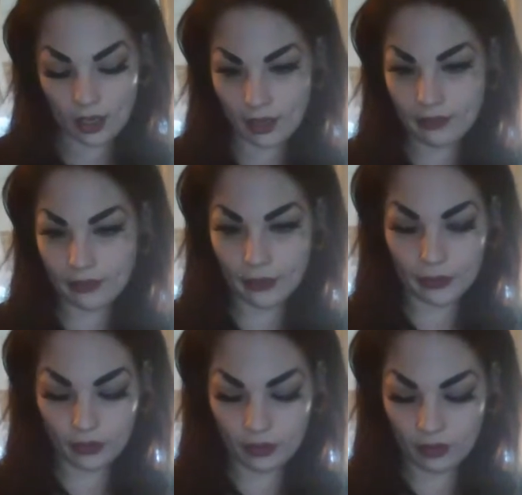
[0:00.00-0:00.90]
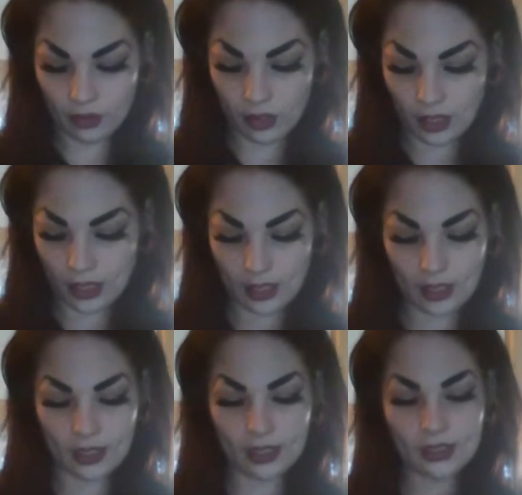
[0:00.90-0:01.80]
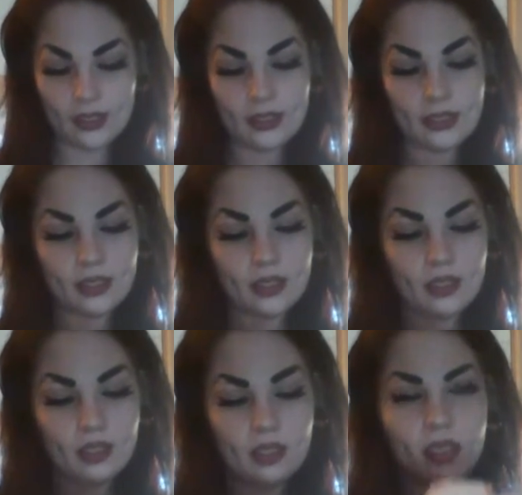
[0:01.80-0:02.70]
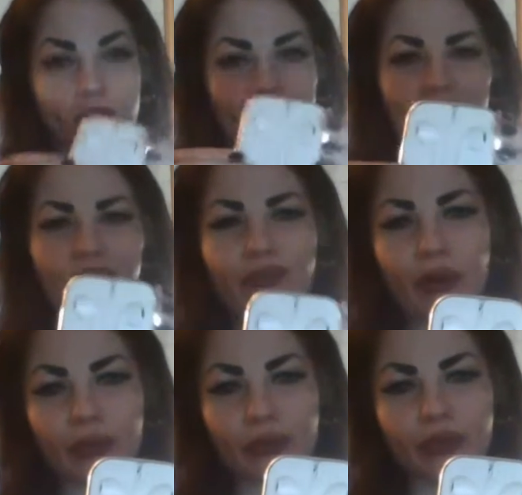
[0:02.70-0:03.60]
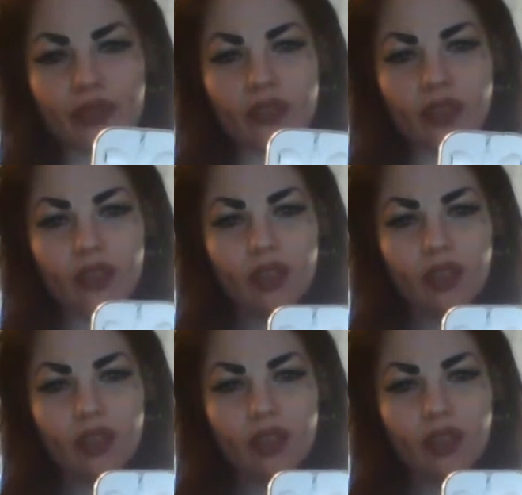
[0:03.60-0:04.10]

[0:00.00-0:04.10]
iPhone, is the headphones.